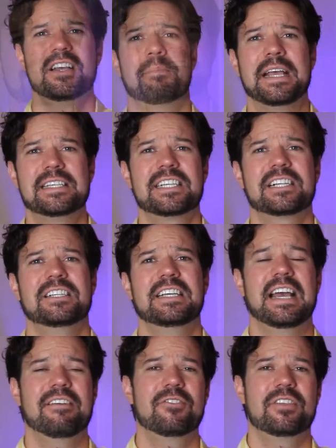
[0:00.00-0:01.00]

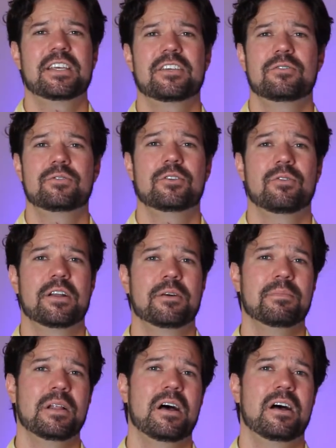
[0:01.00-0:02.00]
Basically, everything you do on
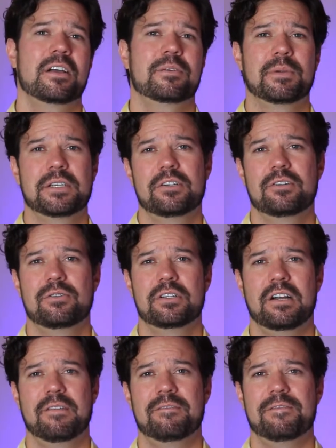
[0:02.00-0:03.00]
a blog, but you're doing
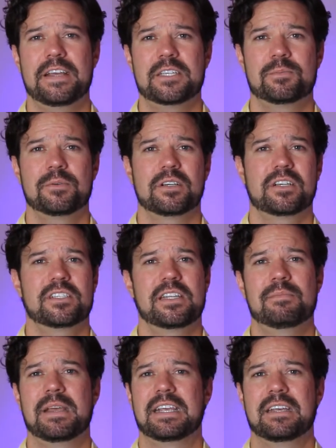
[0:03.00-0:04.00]
it on Facebook because
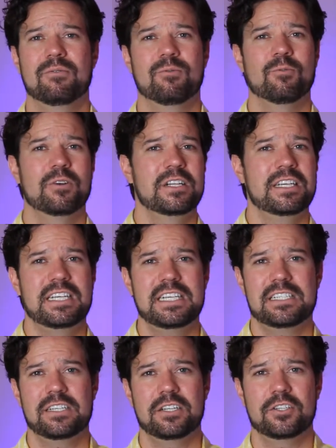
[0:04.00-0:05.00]
they make it really
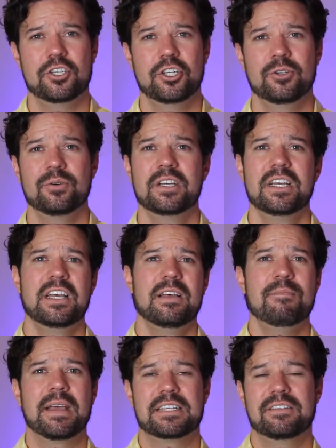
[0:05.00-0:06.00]
easy to do.
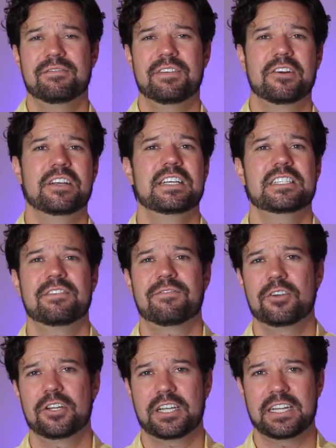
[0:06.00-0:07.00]
It makes it very easy
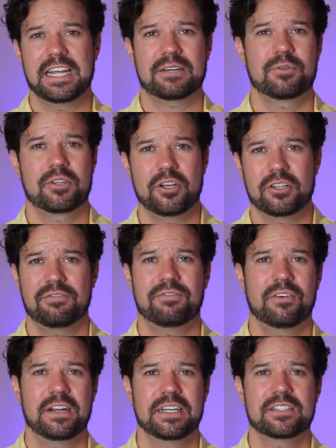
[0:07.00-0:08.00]
for you to connect with your other
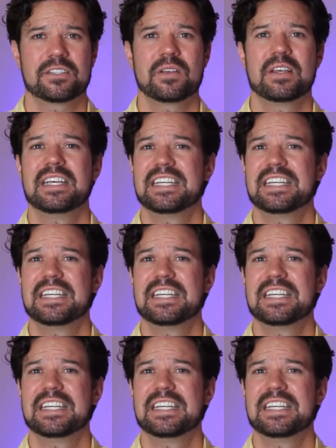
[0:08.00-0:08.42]
friends,